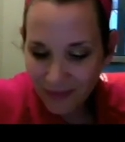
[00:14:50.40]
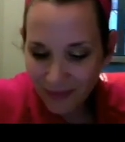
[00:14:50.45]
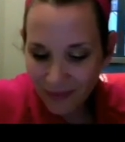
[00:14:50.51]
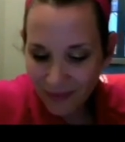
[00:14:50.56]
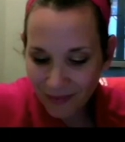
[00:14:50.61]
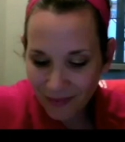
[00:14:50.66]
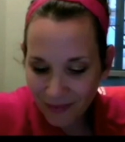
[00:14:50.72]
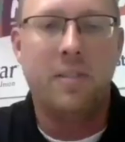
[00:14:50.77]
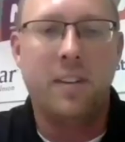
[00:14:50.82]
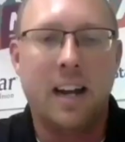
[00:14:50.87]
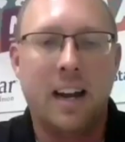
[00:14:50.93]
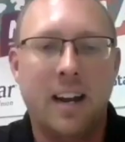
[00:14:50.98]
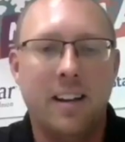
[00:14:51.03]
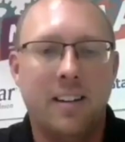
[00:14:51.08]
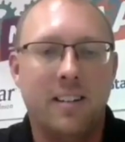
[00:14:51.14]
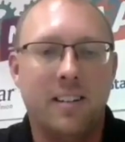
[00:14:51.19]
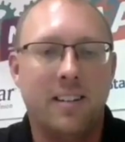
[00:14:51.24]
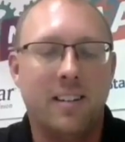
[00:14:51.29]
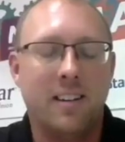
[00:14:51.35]
Yeah, we've
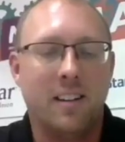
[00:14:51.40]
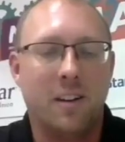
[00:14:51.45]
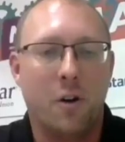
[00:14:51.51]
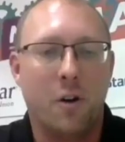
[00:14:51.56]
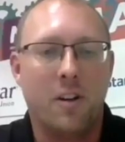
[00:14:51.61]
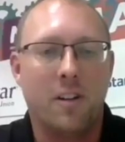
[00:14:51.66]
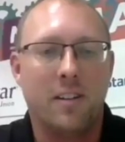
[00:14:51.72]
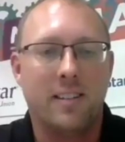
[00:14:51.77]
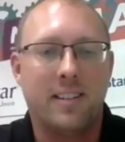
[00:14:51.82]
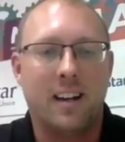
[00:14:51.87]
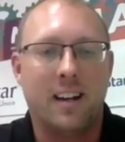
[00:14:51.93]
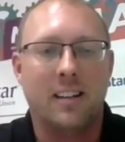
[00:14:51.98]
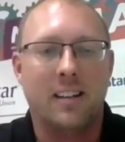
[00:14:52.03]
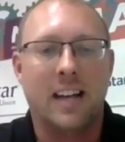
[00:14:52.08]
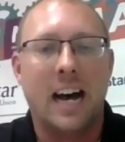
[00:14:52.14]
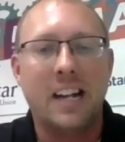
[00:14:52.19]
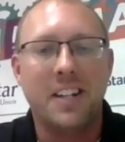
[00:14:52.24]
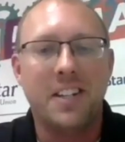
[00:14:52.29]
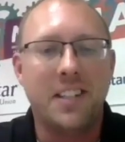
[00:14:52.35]
got a
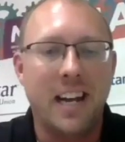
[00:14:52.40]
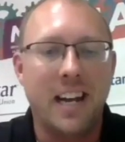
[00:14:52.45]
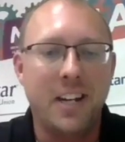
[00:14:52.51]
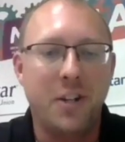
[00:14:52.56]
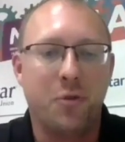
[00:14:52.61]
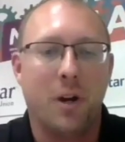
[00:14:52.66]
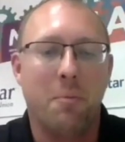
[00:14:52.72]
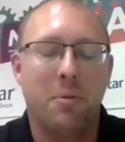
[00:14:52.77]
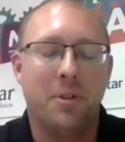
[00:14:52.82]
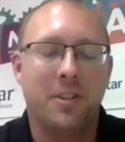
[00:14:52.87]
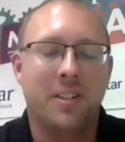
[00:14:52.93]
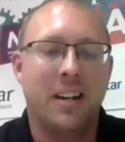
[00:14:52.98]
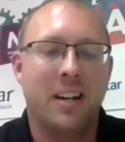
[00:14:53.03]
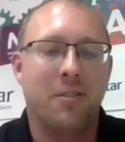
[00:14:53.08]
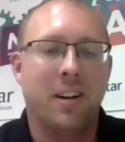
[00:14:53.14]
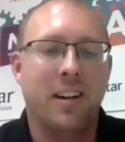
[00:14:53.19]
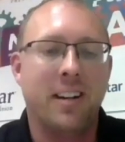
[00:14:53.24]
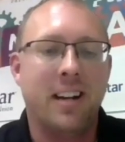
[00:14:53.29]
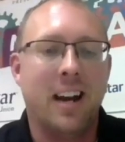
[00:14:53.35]
lot of states represented
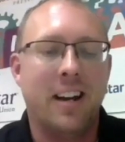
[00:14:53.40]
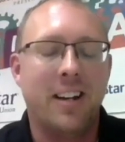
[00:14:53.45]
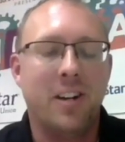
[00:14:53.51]
right now.